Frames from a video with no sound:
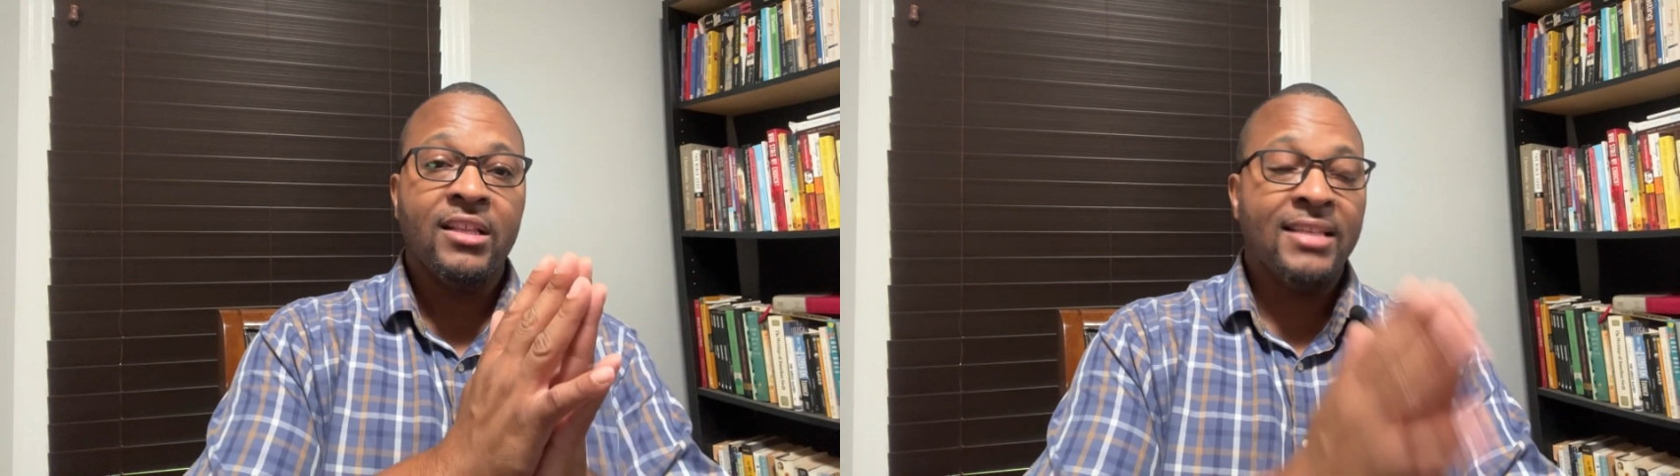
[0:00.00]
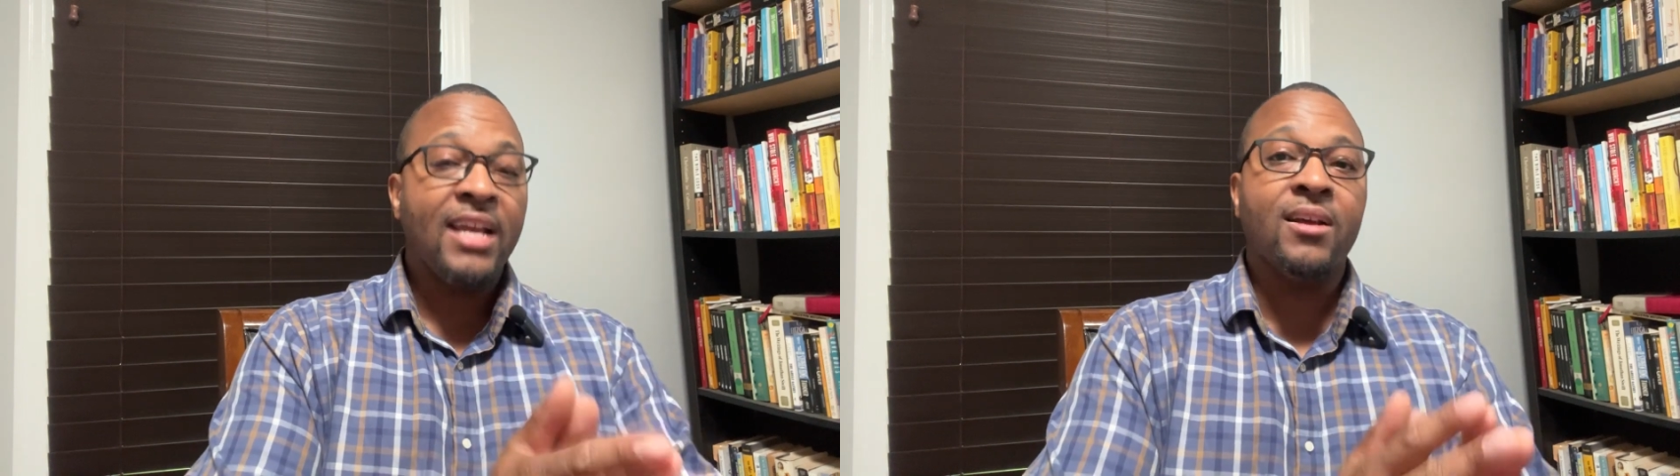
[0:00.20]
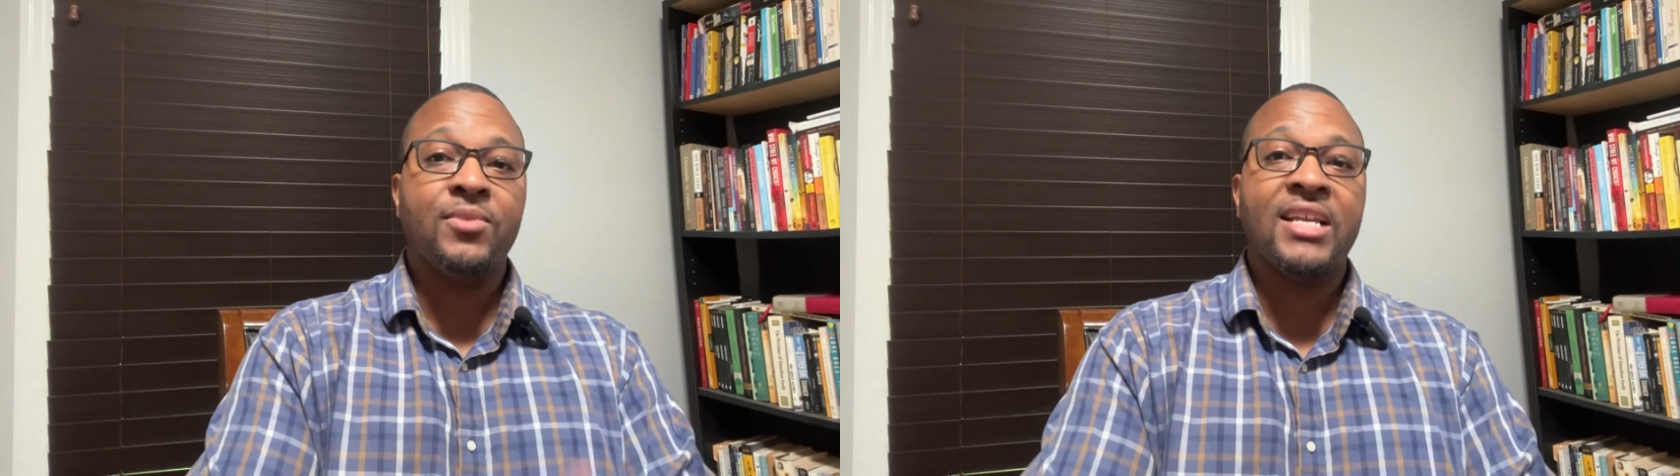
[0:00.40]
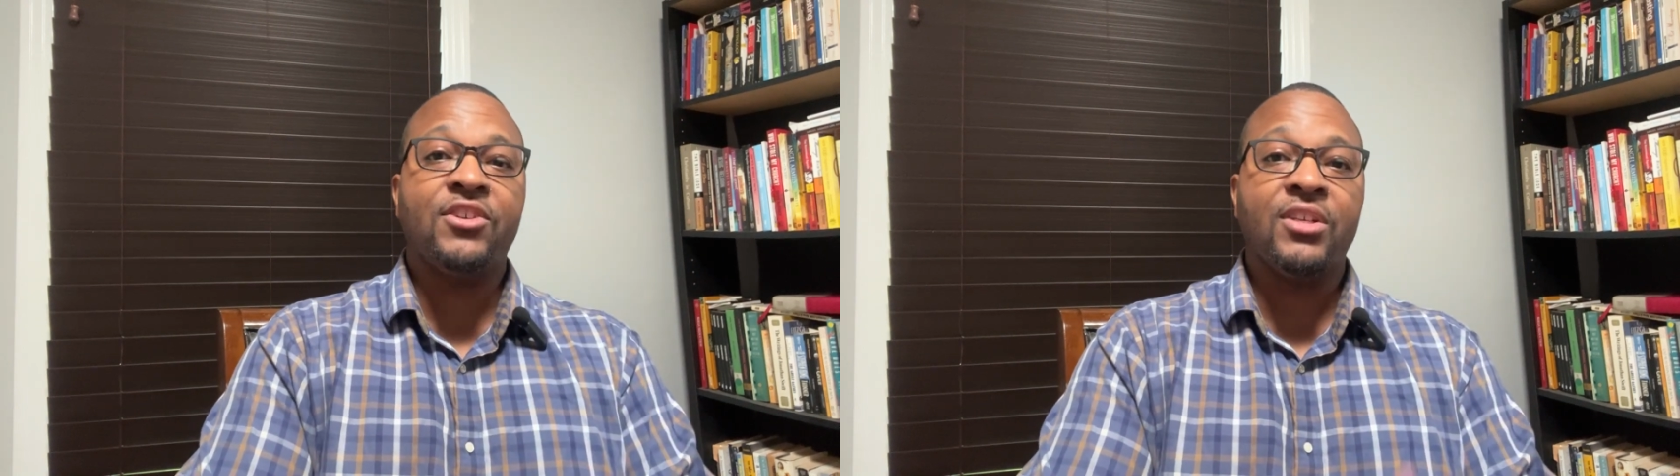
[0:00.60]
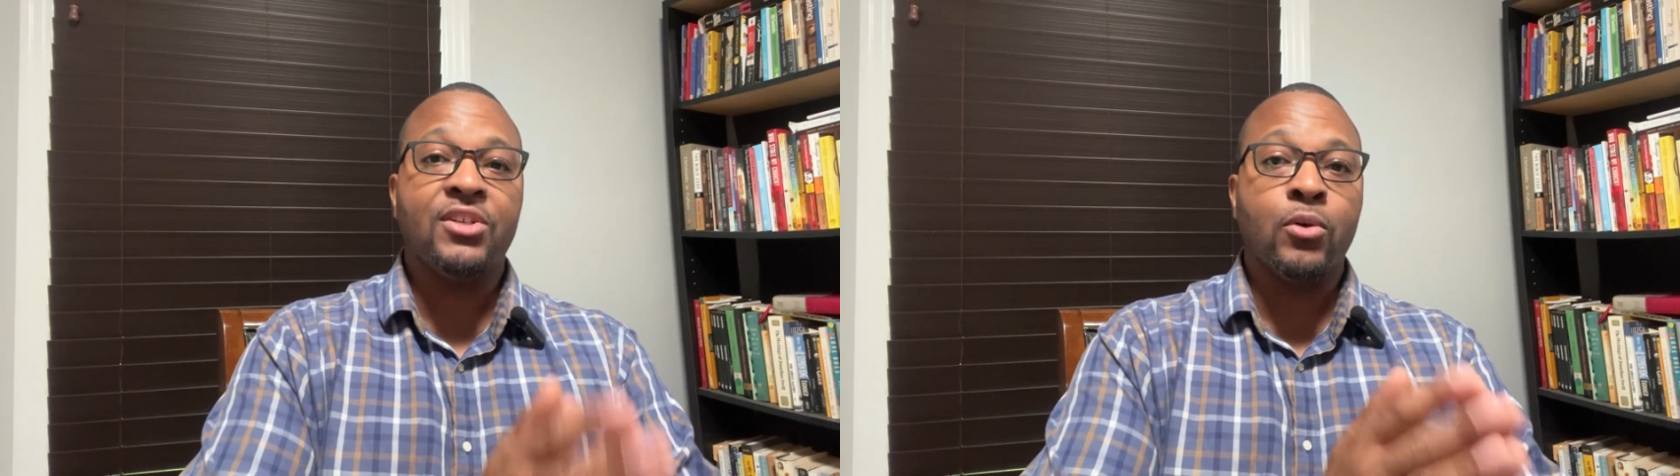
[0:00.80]
data
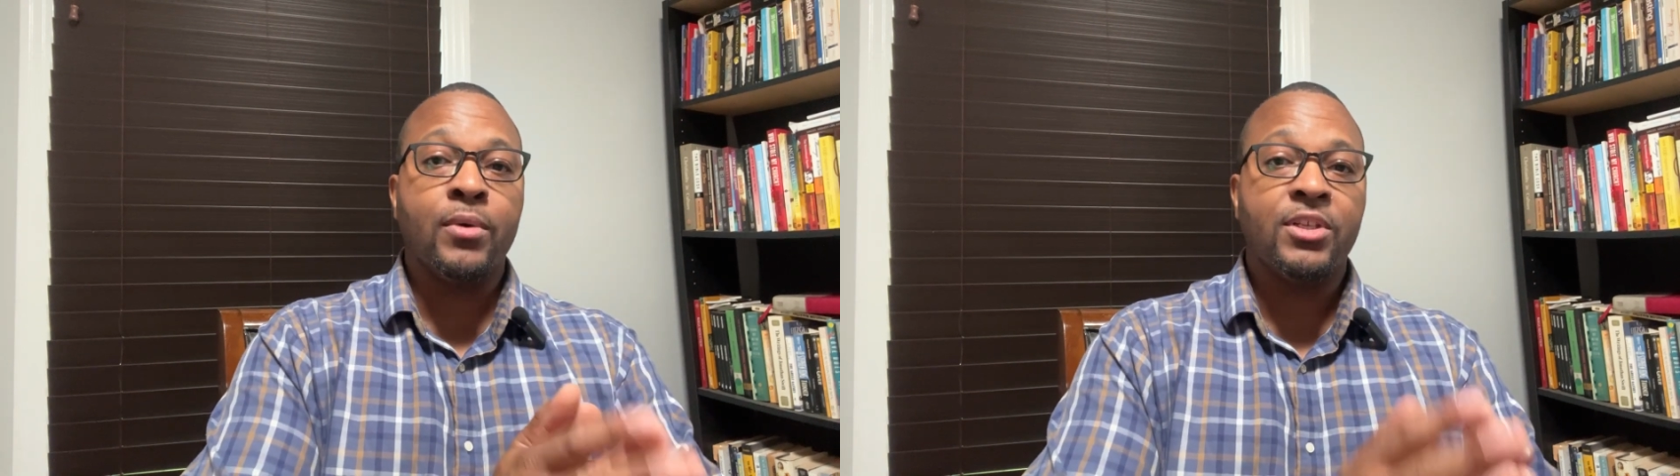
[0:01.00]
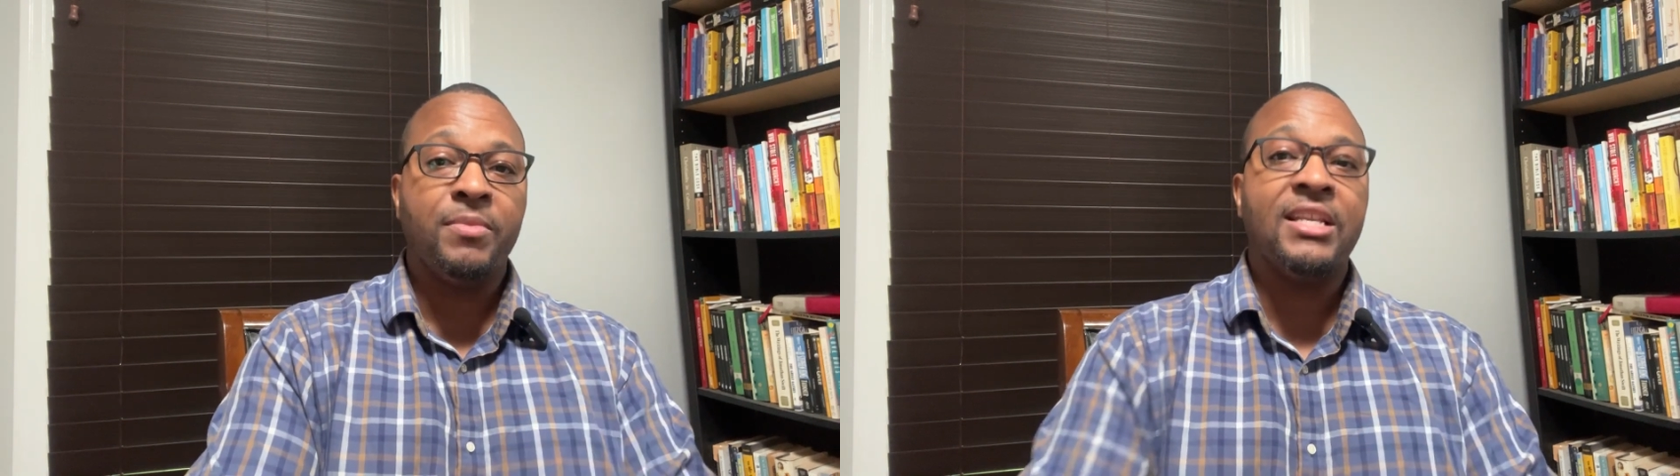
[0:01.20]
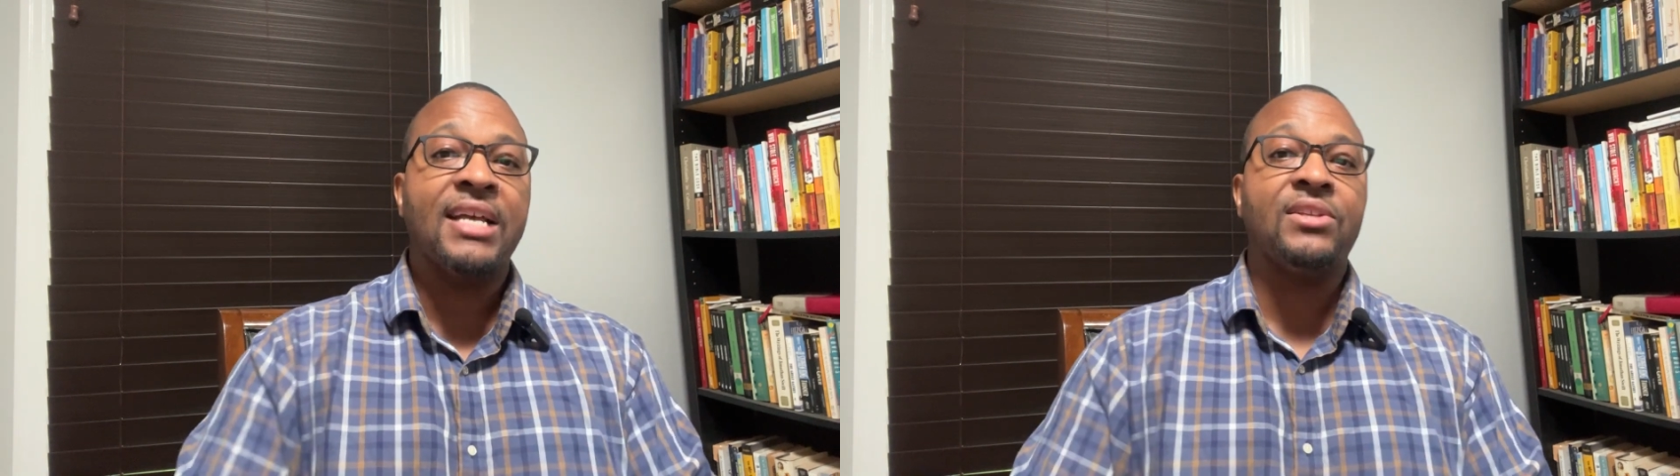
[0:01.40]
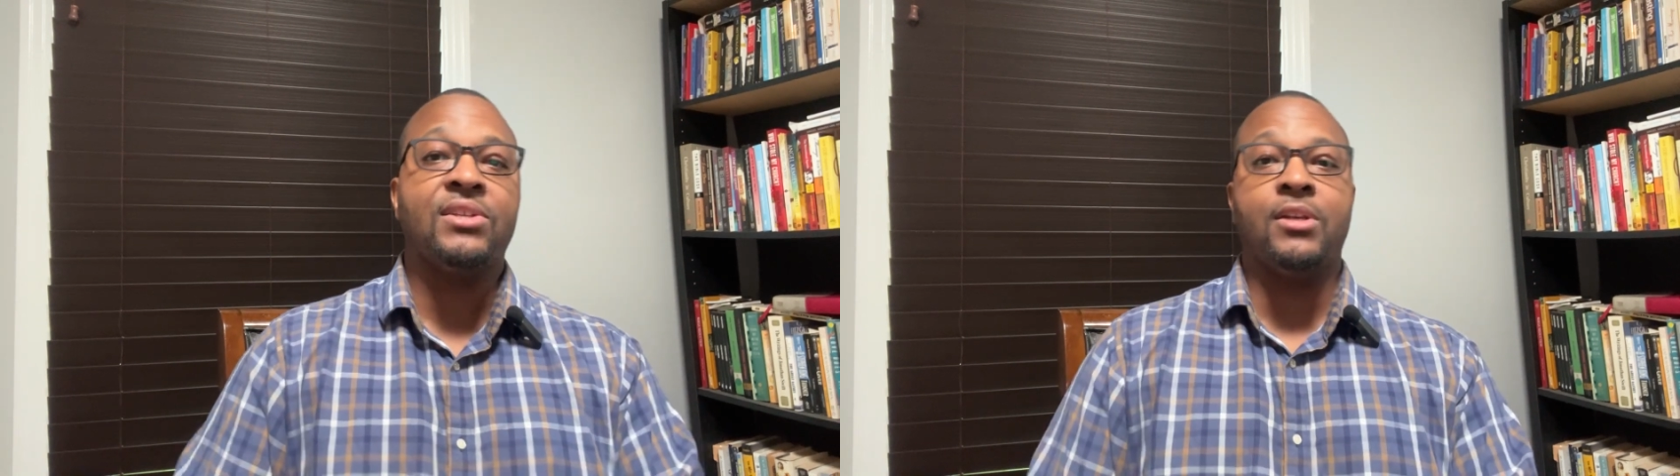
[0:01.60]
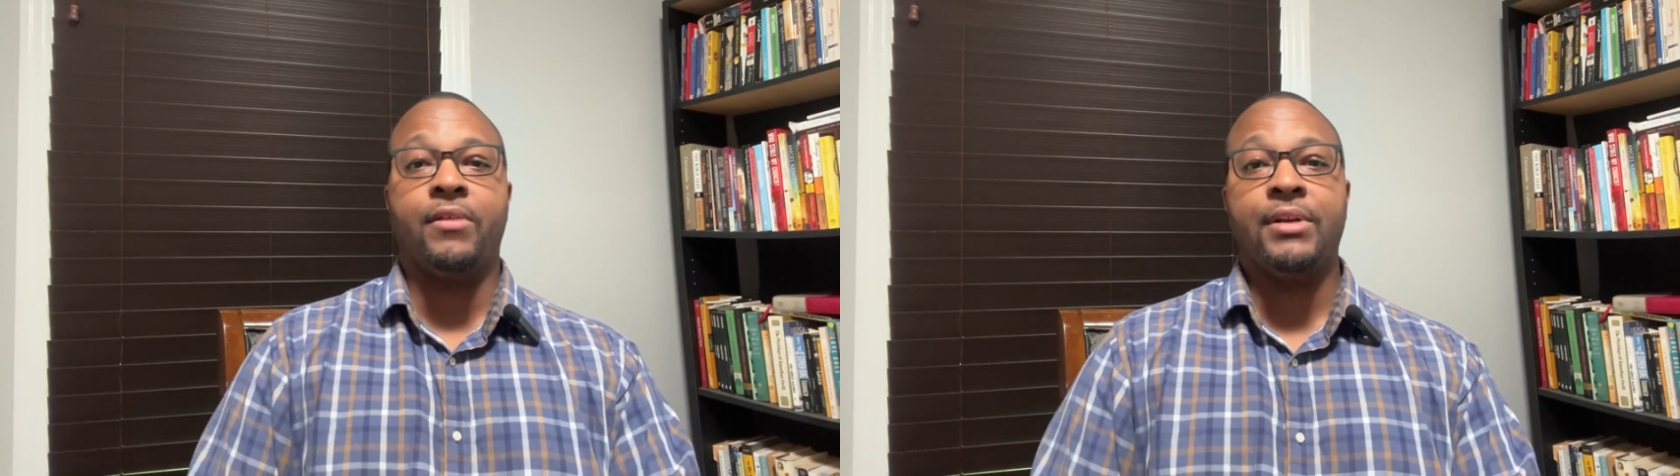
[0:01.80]
obsession is going to be
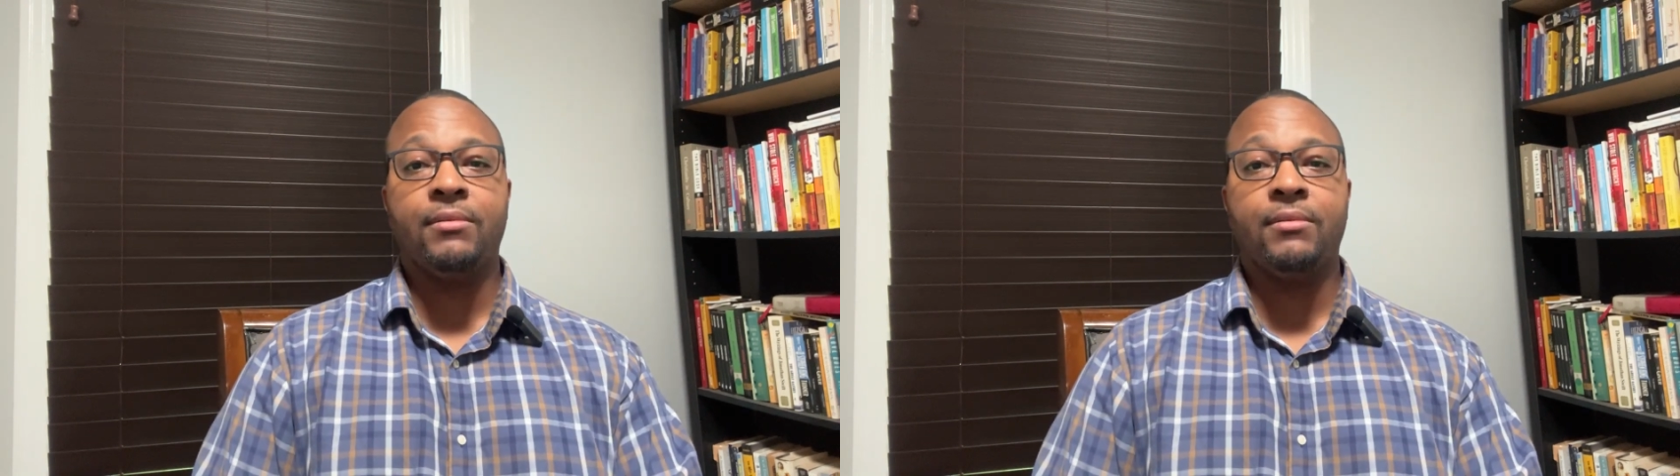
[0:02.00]
necessary.